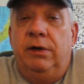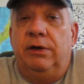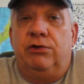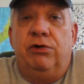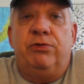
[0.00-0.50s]

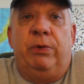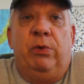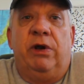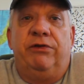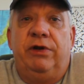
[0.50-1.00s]
And trust me
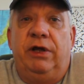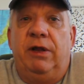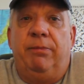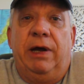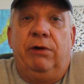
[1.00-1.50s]
when I say
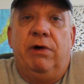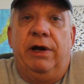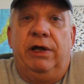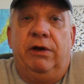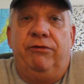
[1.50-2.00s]
that bike
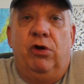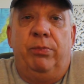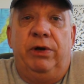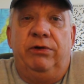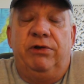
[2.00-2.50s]
riding in the
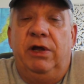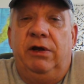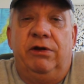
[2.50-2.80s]
Philippines